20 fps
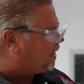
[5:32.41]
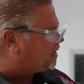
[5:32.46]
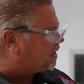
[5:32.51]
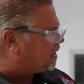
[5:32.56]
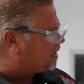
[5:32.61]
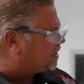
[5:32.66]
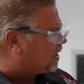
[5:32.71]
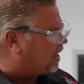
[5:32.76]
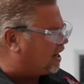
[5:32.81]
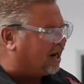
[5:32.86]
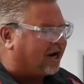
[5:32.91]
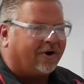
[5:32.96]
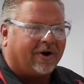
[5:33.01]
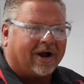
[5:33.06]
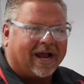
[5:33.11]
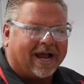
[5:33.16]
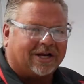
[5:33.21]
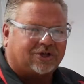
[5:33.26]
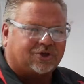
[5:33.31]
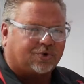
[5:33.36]
This is an
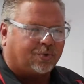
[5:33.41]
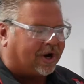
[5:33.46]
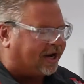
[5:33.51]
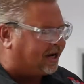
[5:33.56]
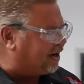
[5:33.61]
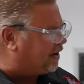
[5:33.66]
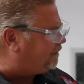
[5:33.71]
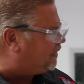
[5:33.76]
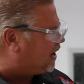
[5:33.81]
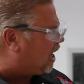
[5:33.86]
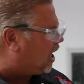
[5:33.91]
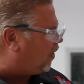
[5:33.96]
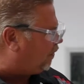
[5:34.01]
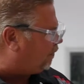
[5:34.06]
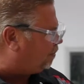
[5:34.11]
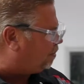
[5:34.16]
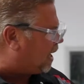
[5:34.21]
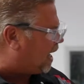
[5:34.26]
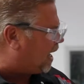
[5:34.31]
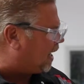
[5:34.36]
air-actuated
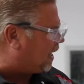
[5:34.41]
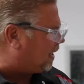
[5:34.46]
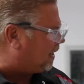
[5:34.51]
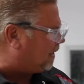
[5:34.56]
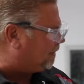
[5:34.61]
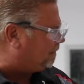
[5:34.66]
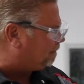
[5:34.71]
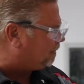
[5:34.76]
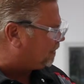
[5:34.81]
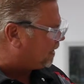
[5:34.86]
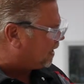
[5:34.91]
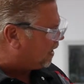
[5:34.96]
valve body.